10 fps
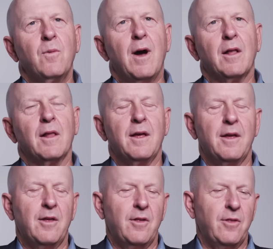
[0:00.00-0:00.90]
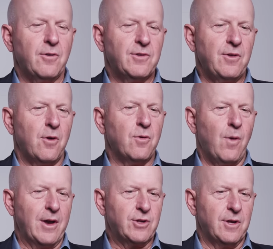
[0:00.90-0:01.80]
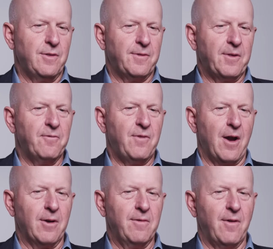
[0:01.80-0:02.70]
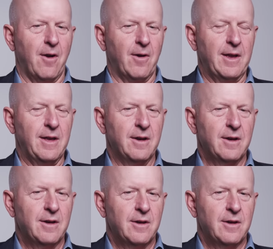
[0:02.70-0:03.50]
Well, there's no question that the very, very